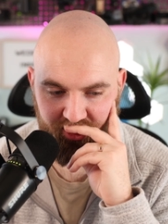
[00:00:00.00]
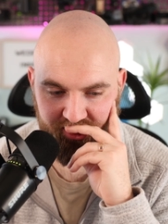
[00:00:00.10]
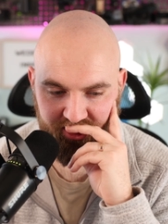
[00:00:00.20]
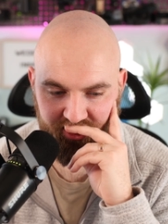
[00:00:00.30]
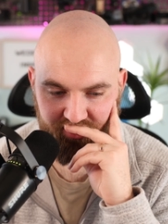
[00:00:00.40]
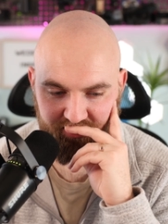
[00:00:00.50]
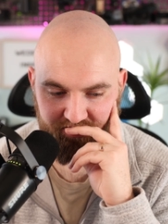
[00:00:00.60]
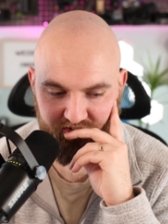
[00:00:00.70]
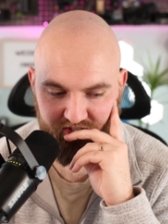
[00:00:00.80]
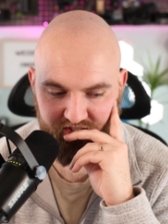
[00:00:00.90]
That's like the
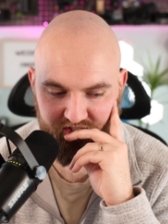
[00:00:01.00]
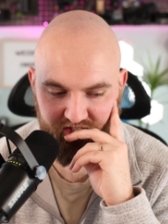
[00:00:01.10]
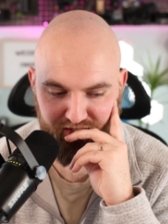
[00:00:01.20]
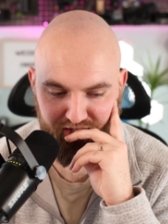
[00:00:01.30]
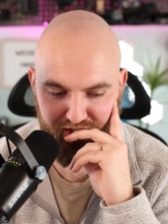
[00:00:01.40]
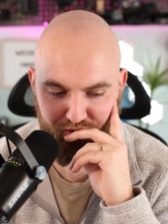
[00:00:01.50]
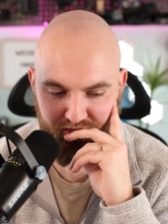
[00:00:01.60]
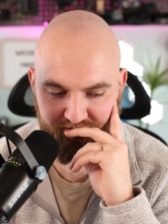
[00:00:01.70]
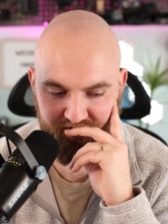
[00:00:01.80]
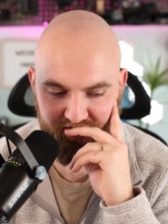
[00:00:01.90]
first thing that you
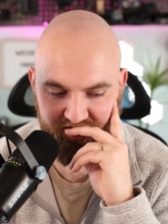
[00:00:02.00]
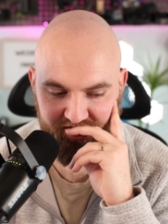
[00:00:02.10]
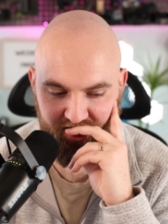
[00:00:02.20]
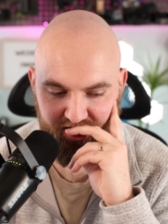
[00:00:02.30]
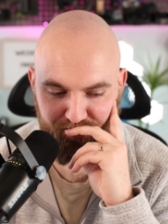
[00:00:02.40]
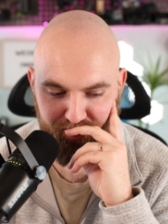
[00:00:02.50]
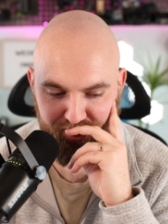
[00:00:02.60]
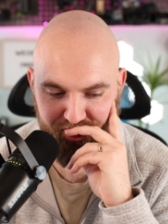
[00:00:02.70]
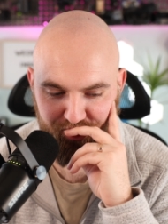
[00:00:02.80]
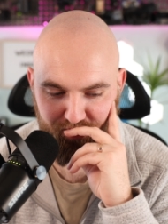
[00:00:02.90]
have to decide when you
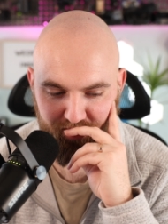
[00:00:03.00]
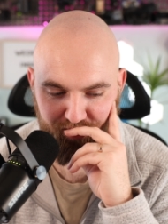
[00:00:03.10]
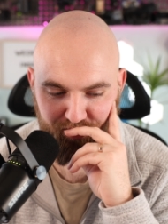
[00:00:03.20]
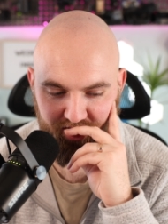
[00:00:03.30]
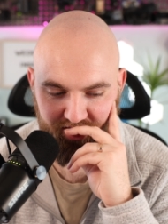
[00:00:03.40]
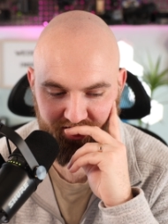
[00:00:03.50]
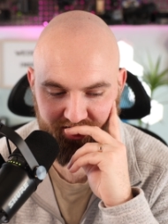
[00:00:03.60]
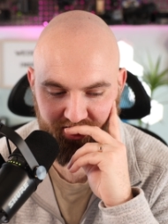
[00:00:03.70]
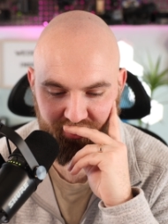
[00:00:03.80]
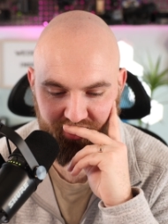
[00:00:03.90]
show up at a wedding. Like,
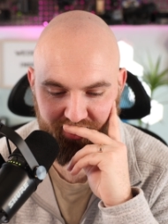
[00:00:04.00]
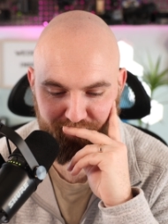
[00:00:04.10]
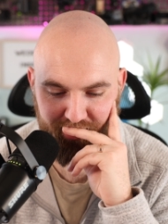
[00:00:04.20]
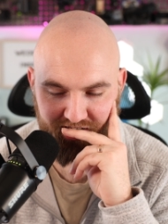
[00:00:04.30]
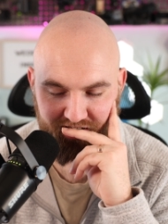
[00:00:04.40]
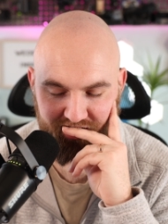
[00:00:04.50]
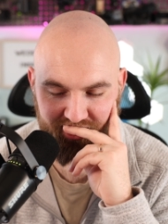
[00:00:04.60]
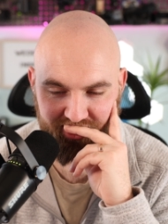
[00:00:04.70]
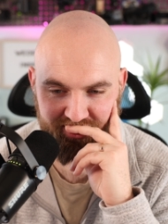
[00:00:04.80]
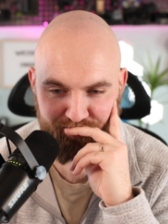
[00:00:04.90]
all right, am I gonna hug
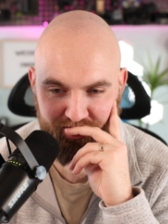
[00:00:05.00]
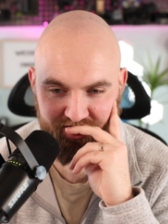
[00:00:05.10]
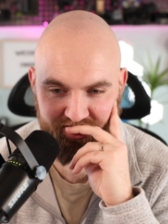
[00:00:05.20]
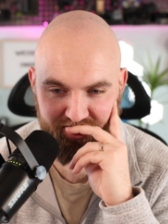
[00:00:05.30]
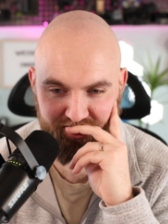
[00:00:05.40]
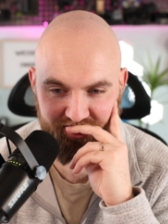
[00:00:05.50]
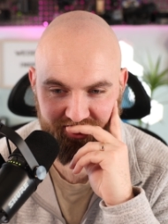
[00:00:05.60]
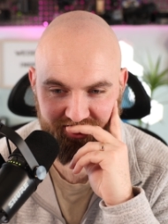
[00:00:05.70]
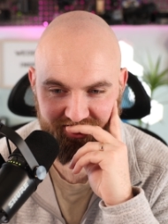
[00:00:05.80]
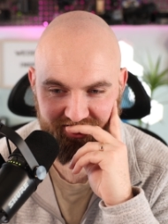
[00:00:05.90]
this person?
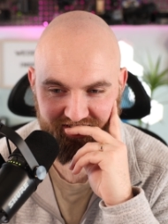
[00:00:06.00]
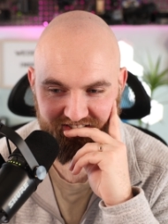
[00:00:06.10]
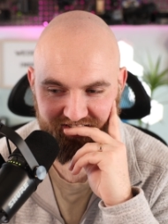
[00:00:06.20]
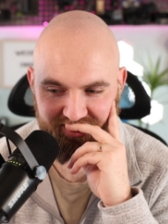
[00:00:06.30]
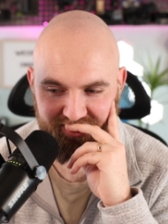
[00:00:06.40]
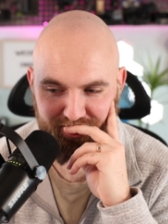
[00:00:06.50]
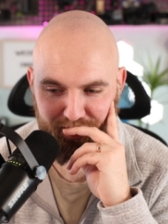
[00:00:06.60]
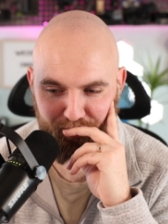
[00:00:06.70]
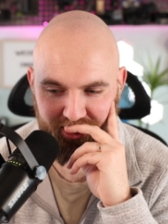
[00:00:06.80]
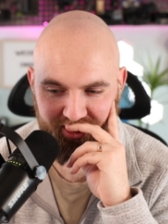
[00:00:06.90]
Am I gonna?